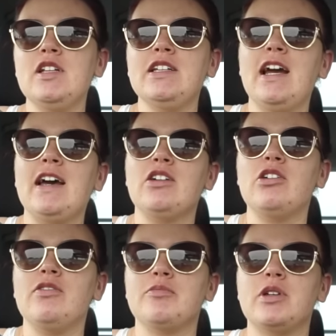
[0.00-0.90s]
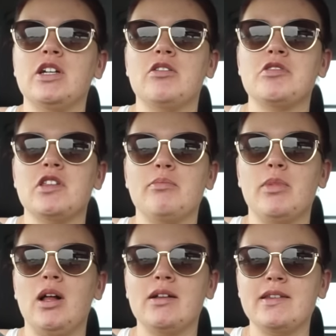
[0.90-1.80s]
Yeah, I don't know if I'm gonna go to the
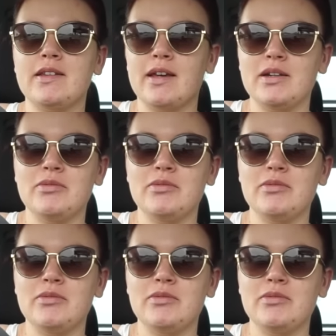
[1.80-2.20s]
mall because I kind